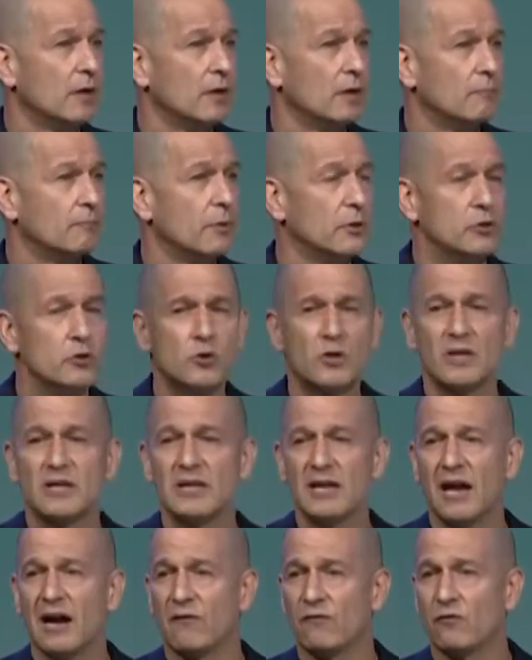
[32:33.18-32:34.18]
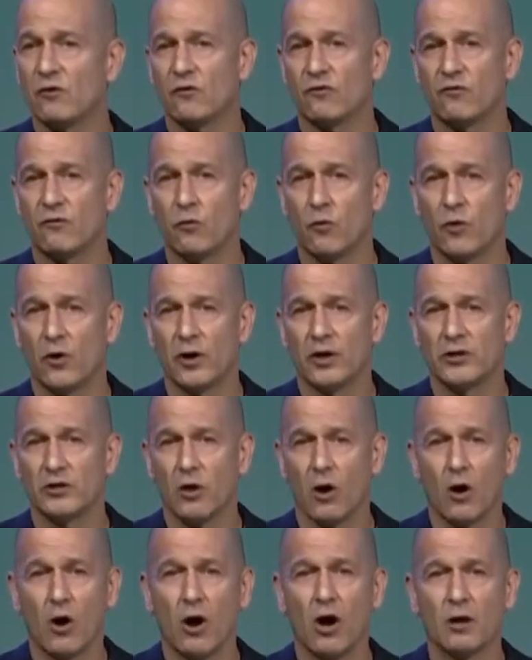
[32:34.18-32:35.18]
but you could never afford to
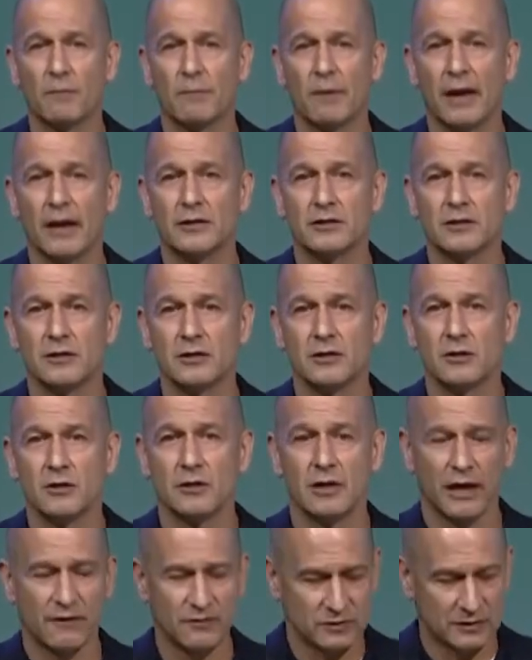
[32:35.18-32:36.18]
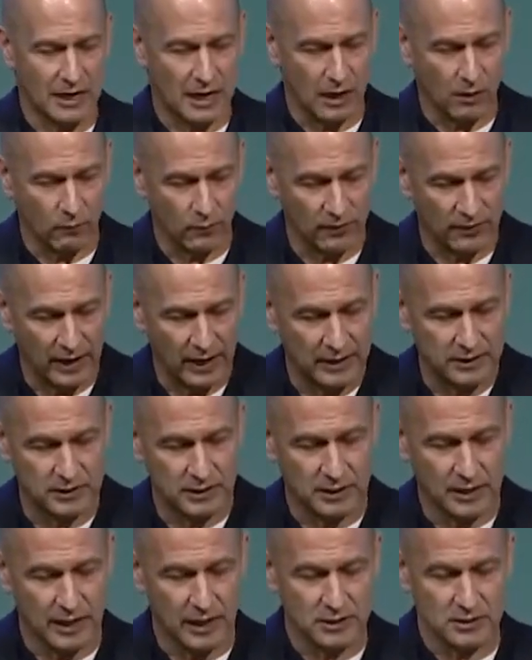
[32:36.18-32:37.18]
augment your lifestyle with
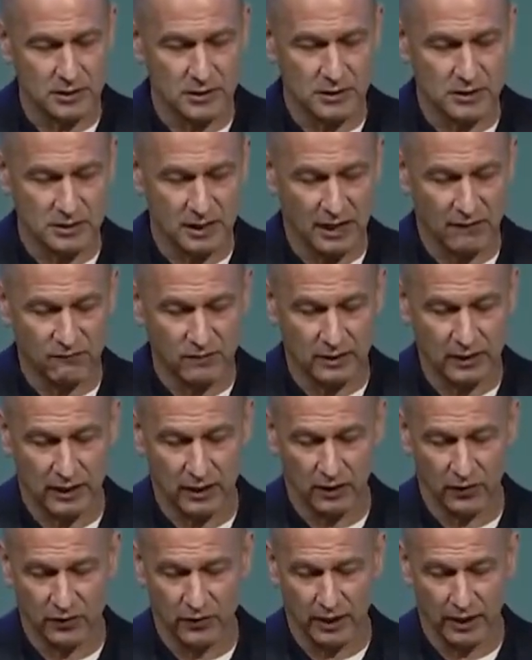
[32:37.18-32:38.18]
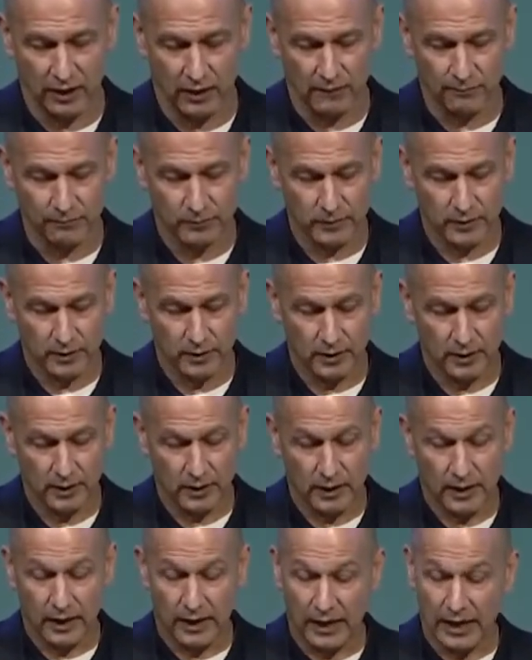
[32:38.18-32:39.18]
education, safety, and health care.
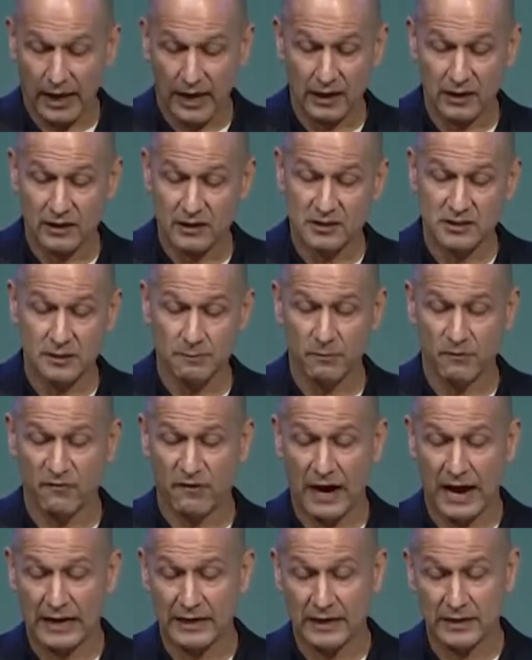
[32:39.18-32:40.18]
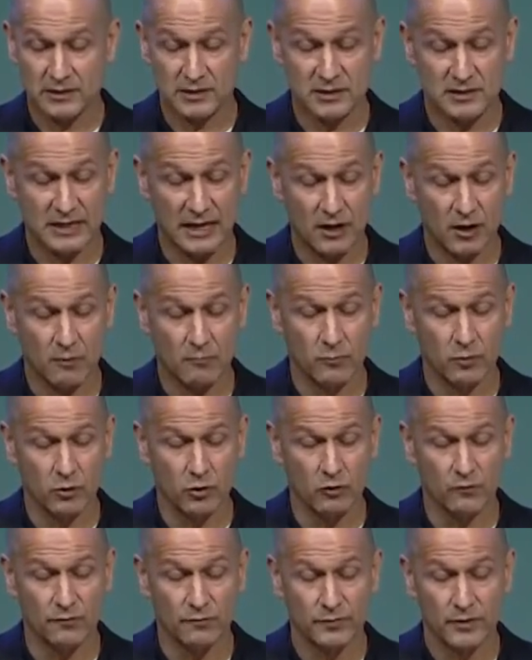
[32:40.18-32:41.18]
And the simple fact is they don't
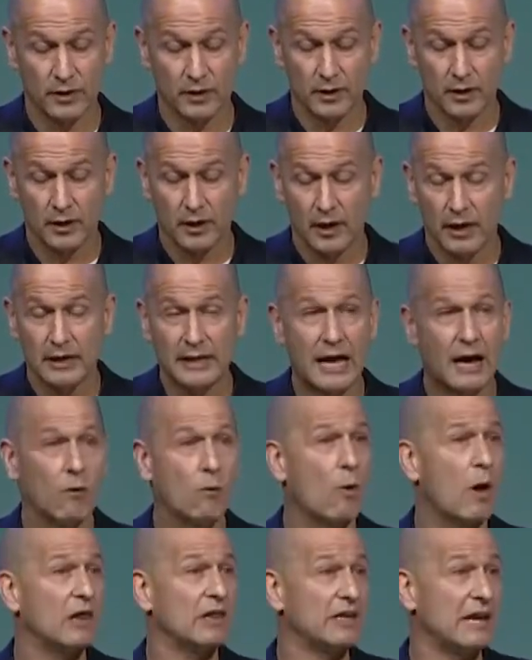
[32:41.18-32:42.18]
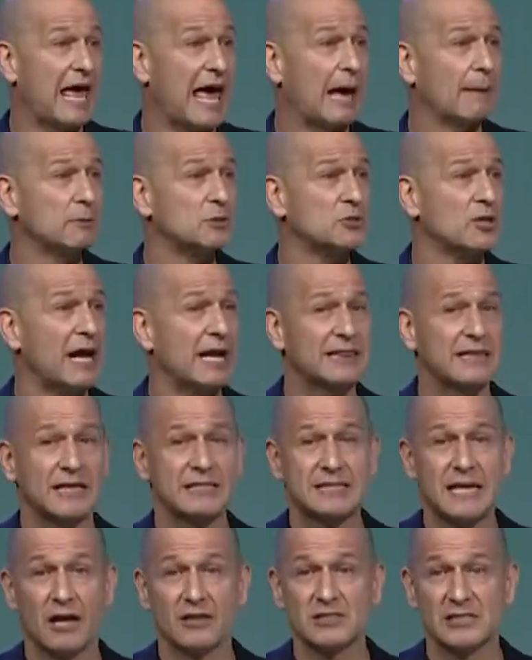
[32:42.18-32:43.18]
move. Now, while in abstract that
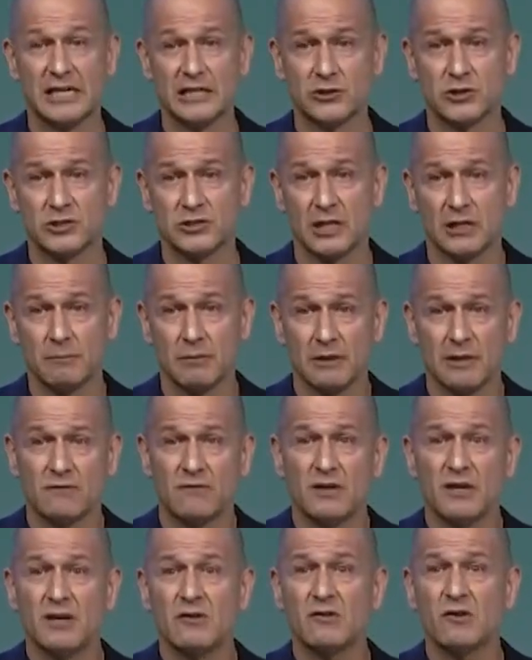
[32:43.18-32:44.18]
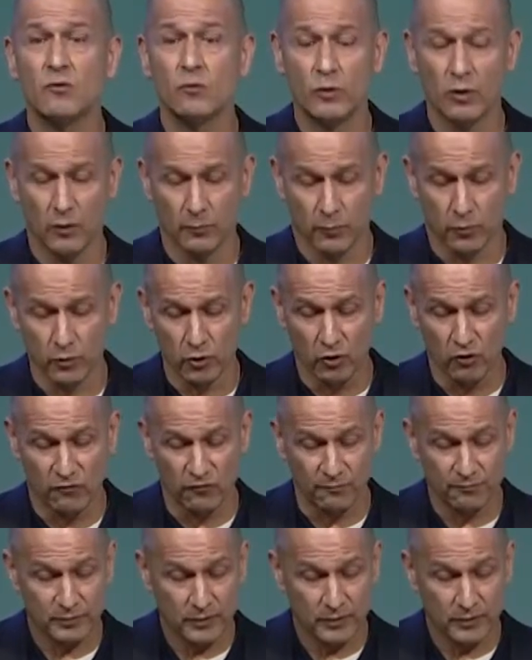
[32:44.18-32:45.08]
sounds interesting, but let me give you real proof.